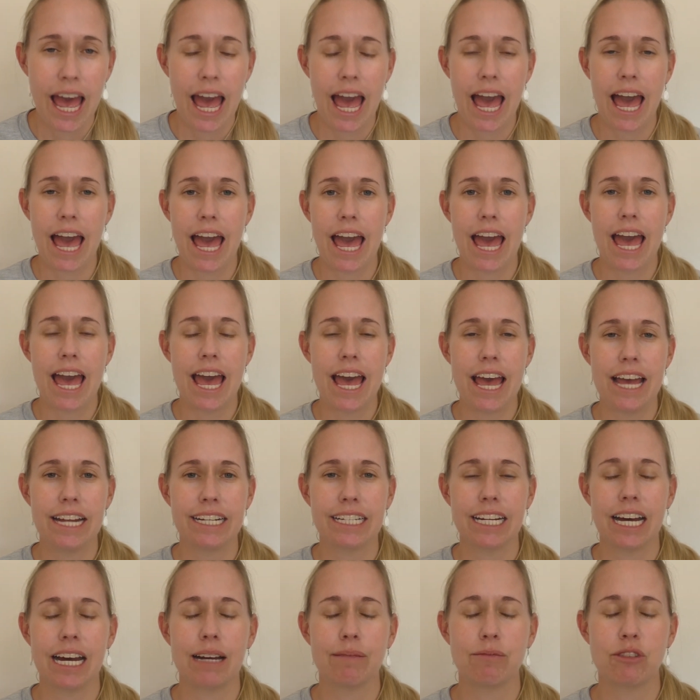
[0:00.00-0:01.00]

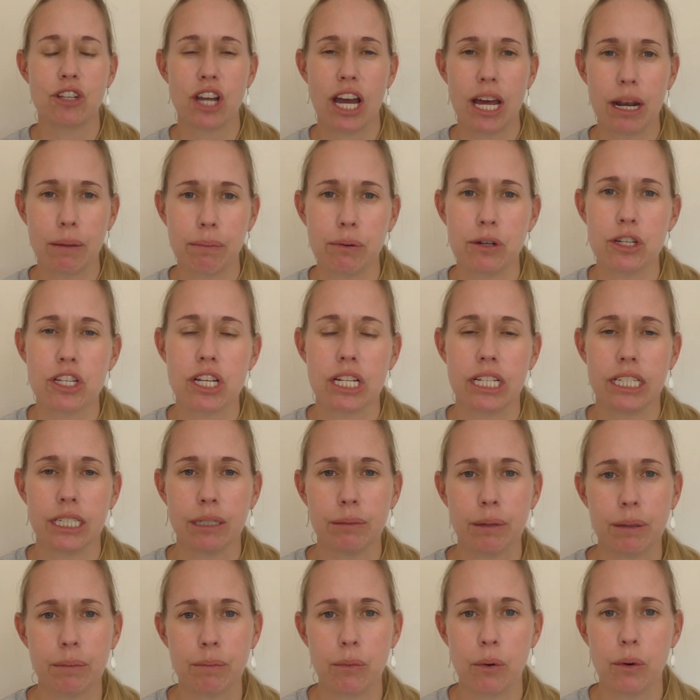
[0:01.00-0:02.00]
And I'm trying to push a
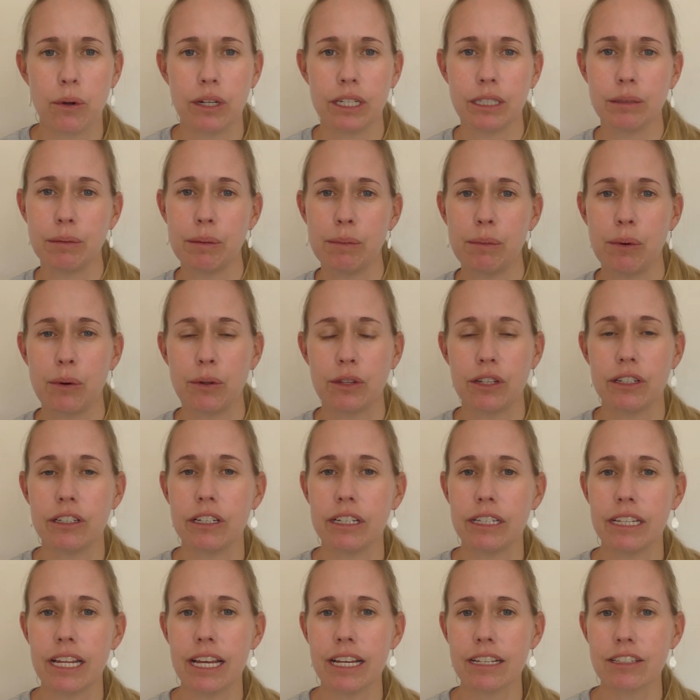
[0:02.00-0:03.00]
little bit more. The
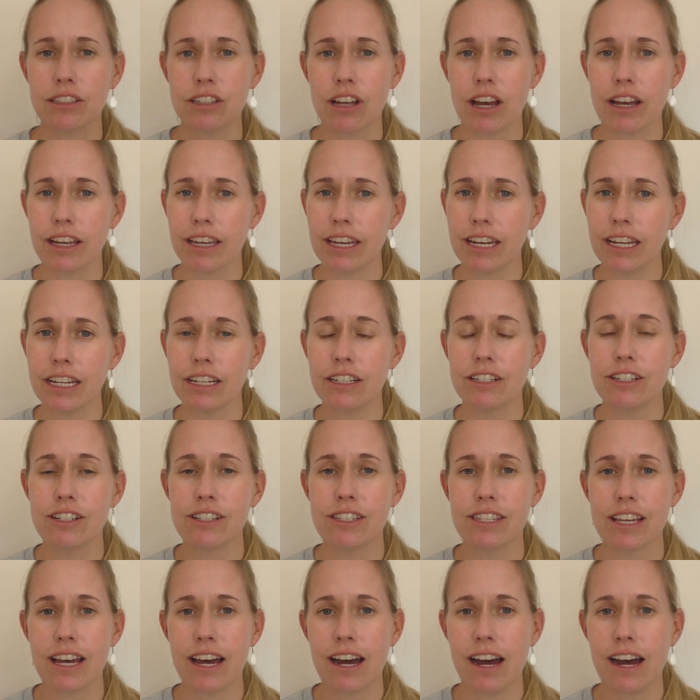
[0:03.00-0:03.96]
legs start getting looser.